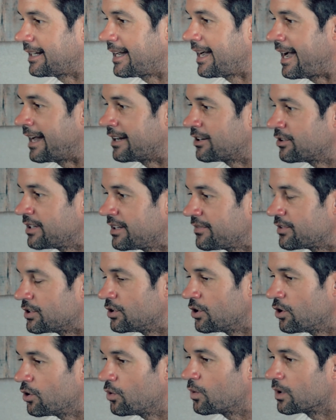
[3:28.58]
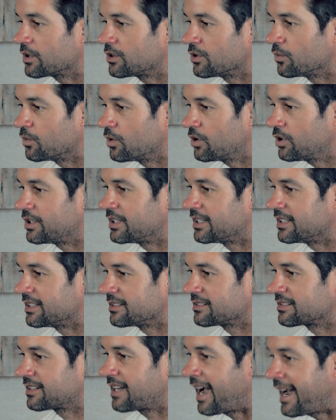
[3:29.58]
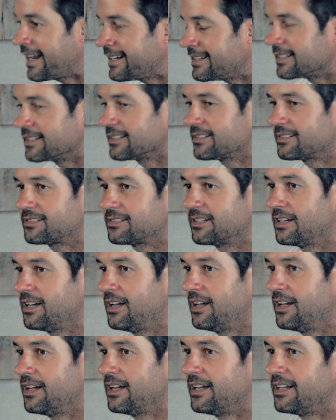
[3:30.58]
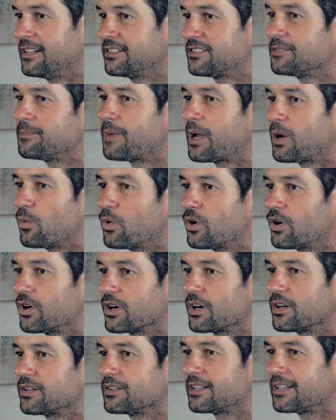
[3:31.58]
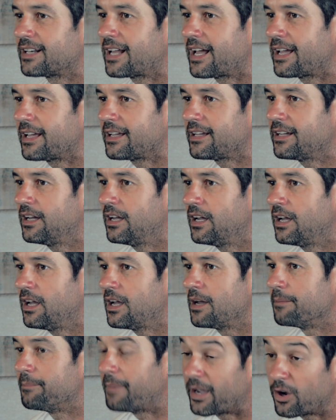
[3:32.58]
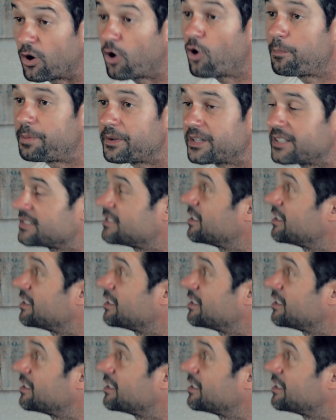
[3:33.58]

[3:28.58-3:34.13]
I don't even know what the word is, kindness, into my work that my hope is